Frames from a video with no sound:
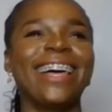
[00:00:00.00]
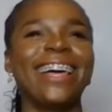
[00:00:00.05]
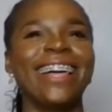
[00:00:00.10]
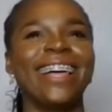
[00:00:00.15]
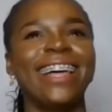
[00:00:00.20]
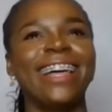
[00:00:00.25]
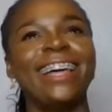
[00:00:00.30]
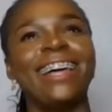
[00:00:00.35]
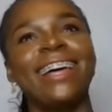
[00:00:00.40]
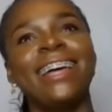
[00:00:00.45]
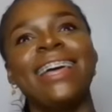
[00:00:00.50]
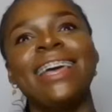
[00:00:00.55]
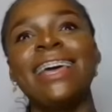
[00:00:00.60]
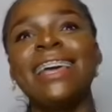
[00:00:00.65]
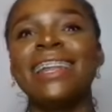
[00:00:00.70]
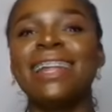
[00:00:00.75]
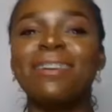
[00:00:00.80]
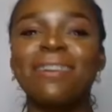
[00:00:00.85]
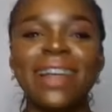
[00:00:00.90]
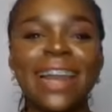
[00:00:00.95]

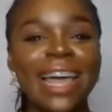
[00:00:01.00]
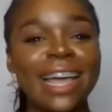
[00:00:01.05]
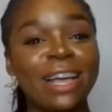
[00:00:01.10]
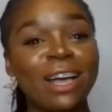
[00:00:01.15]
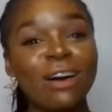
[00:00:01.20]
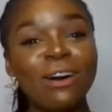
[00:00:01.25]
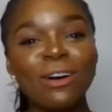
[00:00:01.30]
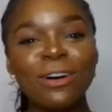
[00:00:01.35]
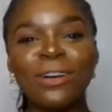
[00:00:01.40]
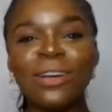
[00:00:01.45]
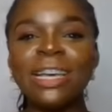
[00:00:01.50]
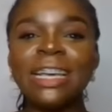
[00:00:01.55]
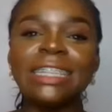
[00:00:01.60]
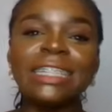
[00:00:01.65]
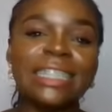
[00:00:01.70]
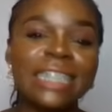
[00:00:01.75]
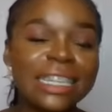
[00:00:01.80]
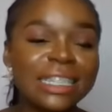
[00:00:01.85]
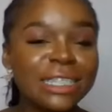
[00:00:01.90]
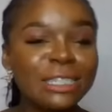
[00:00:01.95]
They were like, oh,
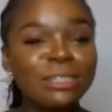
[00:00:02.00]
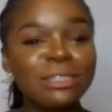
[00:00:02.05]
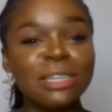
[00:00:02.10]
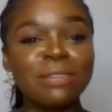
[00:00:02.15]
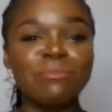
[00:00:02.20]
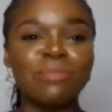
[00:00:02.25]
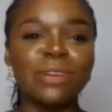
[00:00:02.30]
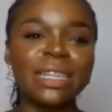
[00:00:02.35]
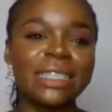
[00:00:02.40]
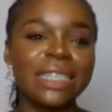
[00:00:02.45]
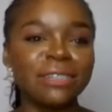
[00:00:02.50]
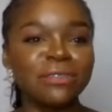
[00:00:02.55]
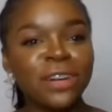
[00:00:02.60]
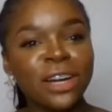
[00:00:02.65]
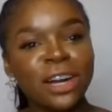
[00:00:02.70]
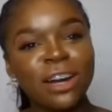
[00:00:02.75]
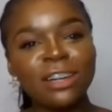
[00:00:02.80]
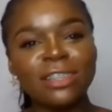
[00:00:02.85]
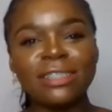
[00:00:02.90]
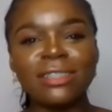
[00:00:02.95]
she doesn't look impressive.
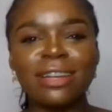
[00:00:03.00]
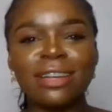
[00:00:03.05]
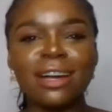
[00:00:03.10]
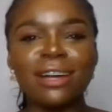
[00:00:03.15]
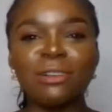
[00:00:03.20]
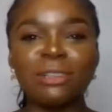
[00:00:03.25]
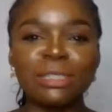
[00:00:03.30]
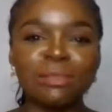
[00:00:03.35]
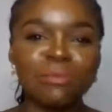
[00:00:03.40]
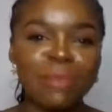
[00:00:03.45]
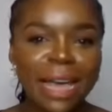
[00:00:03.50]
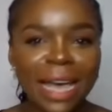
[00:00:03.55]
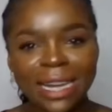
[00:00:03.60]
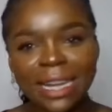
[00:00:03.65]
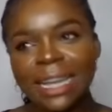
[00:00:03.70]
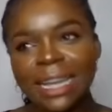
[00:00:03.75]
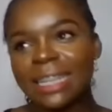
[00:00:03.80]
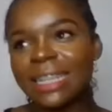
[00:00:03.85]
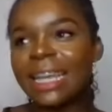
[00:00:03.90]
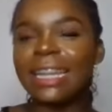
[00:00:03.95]
Her start looks bad.
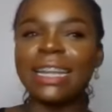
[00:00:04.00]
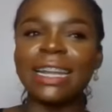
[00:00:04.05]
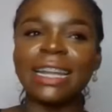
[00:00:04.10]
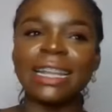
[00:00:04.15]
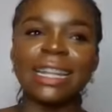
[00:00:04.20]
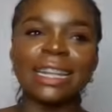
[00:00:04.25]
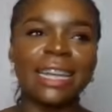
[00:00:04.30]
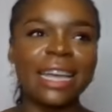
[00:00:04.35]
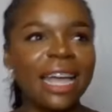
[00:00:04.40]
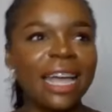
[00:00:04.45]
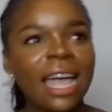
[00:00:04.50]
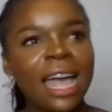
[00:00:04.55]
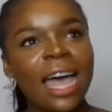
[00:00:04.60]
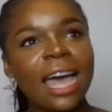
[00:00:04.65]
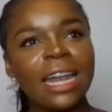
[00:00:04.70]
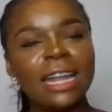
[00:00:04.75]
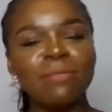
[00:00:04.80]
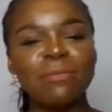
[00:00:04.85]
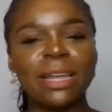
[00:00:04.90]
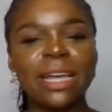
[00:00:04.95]
Da, da, da, da, da.
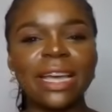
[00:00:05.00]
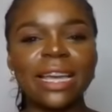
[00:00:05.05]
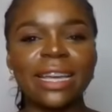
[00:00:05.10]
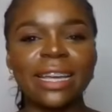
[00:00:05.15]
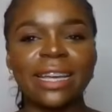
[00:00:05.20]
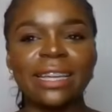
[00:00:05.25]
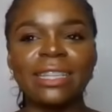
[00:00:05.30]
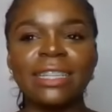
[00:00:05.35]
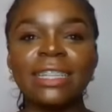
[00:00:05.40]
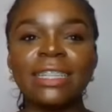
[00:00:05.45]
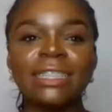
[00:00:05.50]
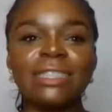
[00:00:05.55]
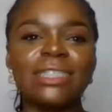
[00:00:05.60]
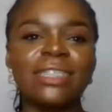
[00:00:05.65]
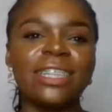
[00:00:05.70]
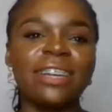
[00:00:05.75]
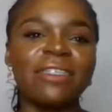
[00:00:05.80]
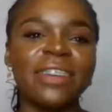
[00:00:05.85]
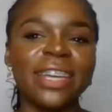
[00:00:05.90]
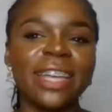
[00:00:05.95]
And I'm like,
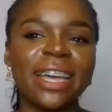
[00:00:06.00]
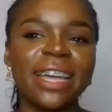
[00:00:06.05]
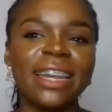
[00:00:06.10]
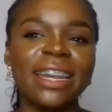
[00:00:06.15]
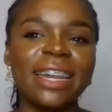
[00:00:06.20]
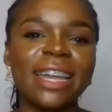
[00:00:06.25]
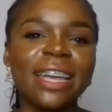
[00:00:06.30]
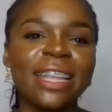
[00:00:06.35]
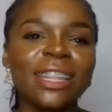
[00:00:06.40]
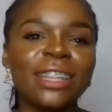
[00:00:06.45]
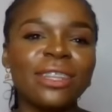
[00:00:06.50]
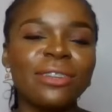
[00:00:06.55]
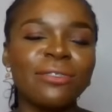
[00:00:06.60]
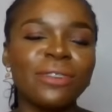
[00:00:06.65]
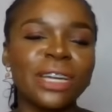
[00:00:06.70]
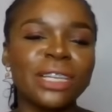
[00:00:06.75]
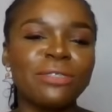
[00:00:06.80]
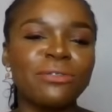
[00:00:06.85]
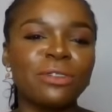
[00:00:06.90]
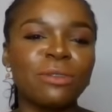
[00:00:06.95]
Sharika led the
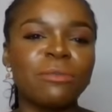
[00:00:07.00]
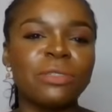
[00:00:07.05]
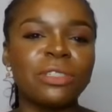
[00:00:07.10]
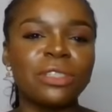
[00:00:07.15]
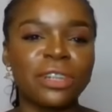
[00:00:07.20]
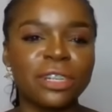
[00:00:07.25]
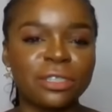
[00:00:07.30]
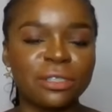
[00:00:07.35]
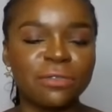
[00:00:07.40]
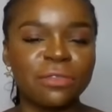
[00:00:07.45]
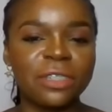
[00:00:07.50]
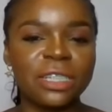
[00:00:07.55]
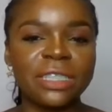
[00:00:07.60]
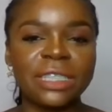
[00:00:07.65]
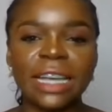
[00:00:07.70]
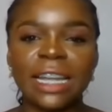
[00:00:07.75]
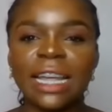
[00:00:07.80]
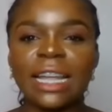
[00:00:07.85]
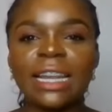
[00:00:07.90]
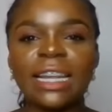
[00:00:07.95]
race from start to finish.
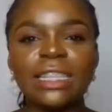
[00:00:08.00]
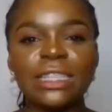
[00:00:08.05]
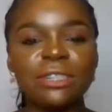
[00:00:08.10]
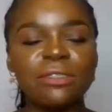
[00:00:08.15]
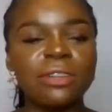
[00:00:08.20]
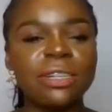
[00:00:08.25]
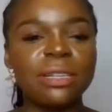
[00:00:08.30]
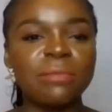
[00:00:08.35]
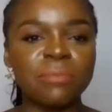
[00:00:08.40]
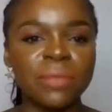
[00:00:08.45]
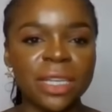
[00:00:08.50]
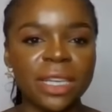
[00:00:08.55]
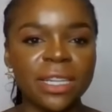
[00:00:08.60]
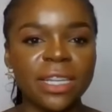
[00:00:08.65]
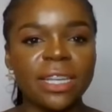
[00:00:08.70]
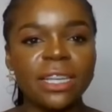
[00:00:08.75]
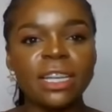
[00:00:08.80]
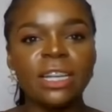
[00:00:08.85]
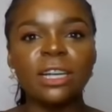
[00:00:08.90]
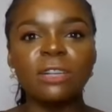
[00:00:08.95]
And I literally
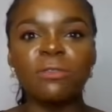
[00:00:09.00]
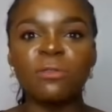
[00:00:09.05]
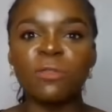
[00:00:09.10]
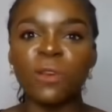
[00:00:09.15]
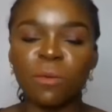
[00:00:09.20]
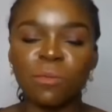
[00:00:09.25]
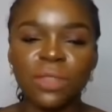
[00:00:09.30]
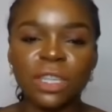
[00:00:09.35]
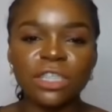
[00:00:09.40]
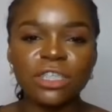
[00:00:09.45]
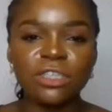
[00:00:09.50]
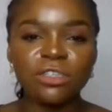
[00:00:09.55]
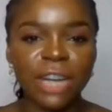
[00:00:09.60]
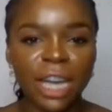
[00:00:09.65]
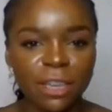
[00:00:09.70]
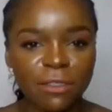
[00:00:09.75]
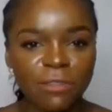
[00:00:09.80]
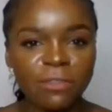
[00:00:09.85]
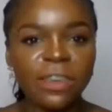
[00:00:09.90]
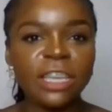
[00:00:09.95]
mean from the
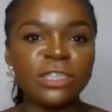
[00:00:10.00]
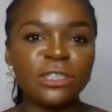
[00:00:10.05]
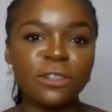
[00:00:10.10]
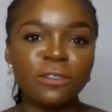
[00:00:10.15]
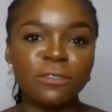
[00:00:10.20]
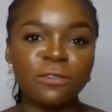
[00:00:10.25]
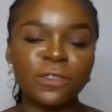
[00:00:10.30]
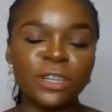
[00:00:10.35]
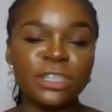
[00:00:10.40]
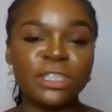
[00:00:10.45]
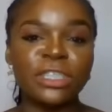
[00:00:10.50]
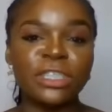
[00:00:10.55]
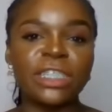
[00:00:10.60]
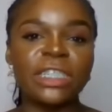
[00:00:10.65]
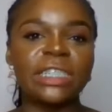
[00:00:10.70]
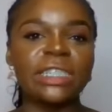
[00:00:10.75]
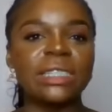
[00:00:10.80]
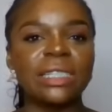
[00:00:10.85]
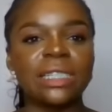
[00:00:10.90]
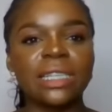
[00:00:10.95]
dry phase, her first
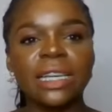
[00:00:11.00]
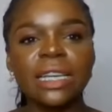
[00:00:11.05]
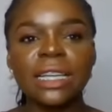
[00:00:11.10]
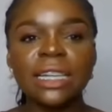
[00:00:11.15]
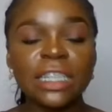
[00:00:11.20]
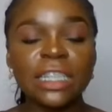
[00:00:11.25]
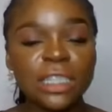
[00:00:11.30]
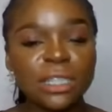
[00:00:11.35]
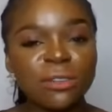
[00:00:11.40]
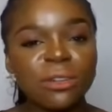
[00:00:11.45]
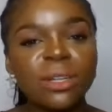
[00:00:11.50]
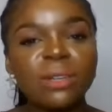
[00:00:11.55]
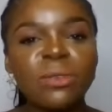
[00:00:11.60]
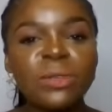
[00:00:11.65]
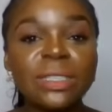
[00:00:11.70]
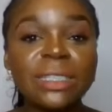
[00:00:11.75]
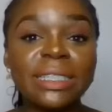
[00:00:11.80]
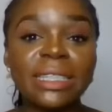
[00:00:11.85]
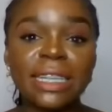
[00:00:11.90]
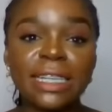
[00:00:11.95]
30 literally
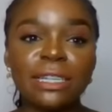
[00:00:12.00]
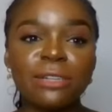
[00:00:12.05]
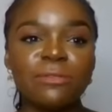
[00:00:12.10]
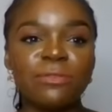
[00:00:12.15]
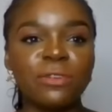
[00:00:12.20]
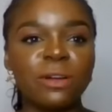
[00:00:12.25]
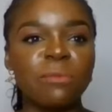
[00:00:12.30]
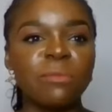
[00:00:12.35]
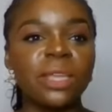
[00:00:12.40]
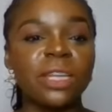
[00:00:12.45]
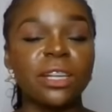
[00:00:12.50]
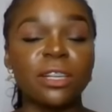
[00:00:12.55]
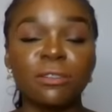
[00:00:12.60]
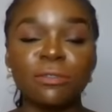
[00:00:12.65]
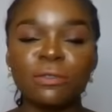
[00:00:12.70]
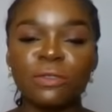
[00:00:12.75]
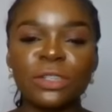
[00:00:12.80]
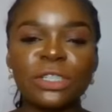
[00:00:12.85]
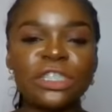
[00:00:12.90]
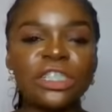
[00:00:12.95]
was leading from then. And
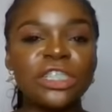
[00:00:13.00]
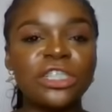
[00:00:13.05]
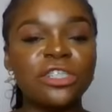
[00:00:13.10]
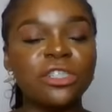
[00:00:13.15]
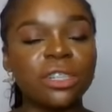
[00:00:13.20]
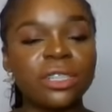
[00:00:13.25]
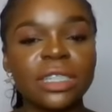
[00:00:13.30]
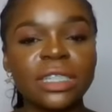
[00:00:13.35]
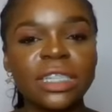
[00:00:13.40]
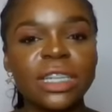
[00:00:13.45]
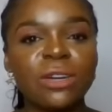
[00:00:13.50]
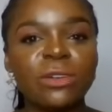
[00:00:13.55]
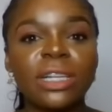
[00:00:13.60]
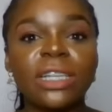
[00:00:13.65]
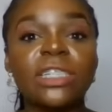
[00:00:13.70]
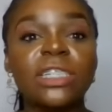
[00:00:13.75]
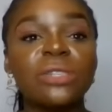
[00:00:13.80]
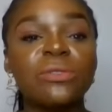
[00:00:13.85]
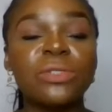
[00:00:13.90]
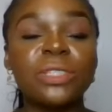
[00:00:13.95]
of course, she shut it down
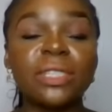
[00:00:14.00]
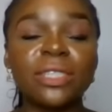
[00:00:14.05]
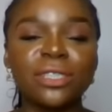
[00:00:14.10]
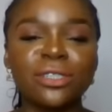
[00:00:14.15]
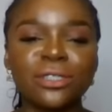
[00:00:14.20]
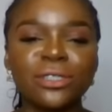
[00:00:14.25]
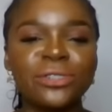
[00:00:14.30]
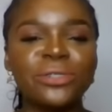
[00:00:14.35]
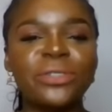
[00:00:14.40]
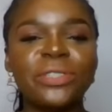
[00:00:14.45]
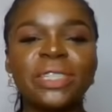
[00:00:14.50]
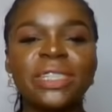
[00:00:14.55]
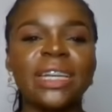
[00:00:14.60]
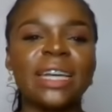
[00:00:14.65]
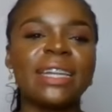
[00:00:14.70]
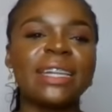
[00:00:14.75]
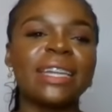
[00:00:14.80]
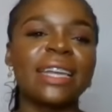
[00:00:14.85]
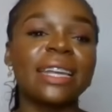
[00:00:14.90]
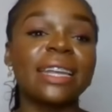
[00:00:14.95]
and she was still cruising
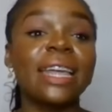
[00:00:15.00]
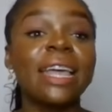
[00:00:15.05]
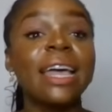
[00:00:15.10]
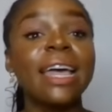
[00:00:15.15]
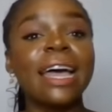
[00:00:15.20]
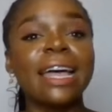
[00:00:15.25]
and led.